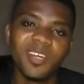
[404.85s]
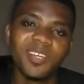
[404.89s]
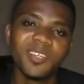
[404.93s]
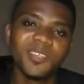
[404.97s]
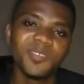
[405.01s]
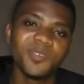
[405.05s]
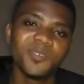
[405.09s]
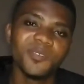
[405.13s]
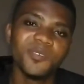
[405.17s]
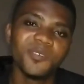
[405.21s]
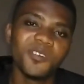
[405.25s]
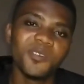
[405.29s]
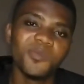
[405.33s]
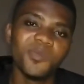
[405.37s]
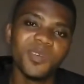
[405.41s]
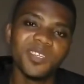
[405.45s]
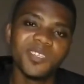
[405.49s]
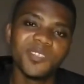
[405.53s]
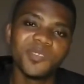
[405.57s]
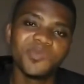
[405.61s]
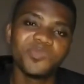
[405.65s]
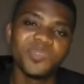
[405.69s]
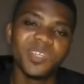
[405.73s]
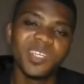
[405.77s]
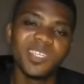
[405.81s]
So don't come and
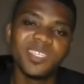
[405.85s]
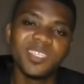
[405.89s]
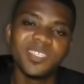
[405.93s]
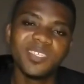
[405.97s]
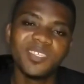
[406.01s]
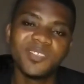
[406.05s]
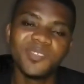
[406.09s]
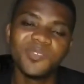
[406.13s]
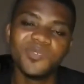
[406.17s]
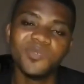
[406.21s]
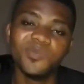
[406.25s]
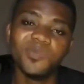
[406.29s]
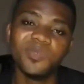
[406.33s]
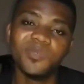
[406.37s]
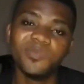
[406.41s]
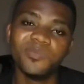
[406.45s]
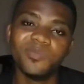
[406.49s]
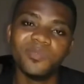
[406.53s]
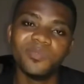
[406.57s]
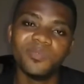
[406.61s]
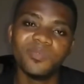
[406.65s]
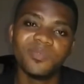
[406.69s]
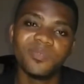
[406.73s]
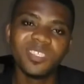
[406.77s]
spread it to people.